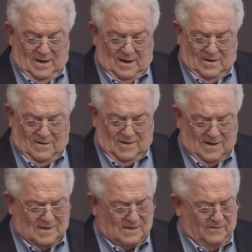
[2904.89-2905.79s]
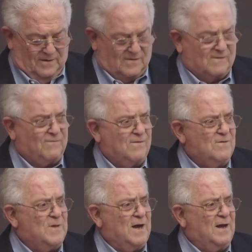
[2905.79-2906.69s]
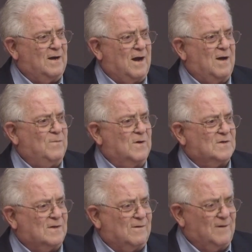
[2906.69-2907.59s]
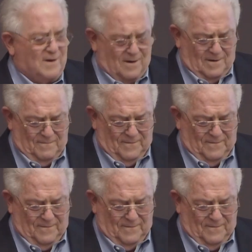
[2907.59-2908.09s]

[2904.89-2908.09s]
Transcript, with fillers: an august official for whom I had high personal regard.